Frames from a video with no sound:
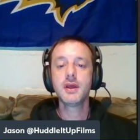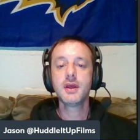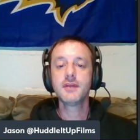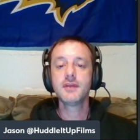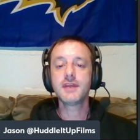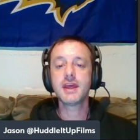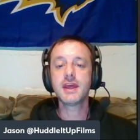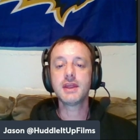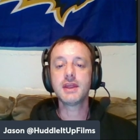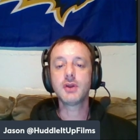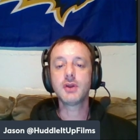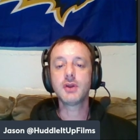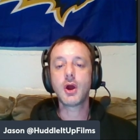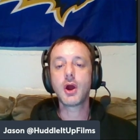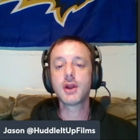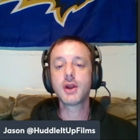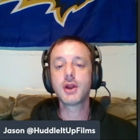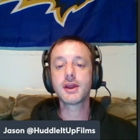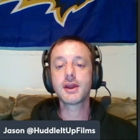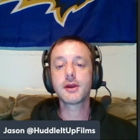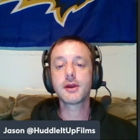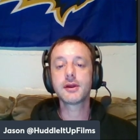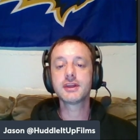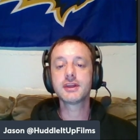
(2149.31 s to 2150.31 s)
that
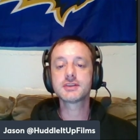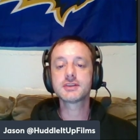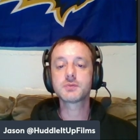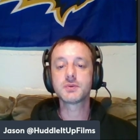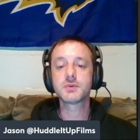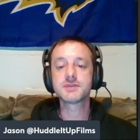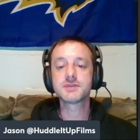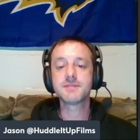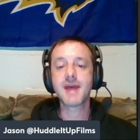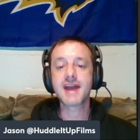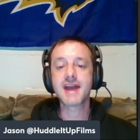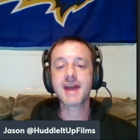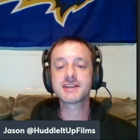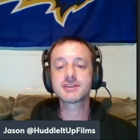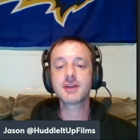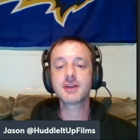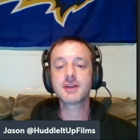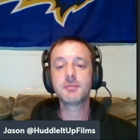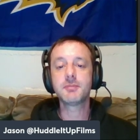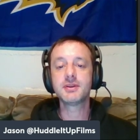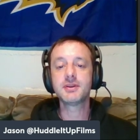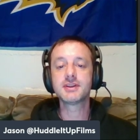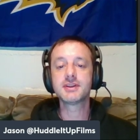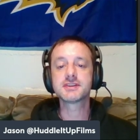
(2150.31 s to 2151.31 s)
Ardarius was matched
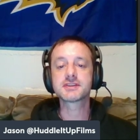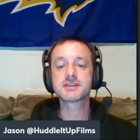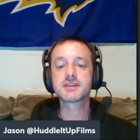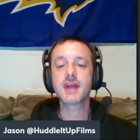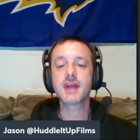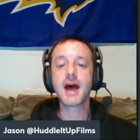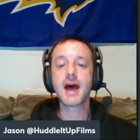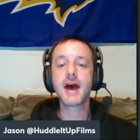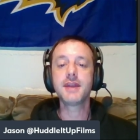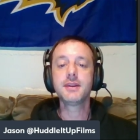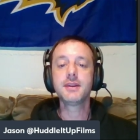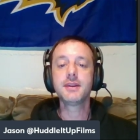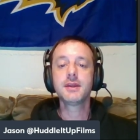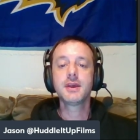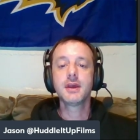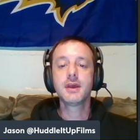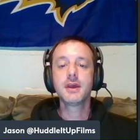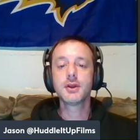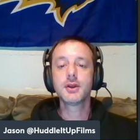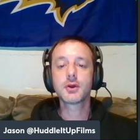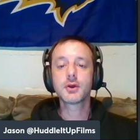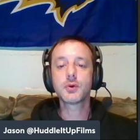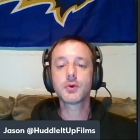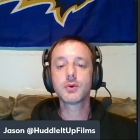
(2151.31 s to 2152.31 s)
up in the slot
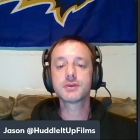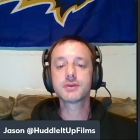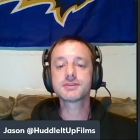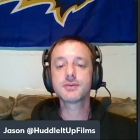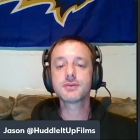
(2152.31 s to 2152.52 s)
and of course,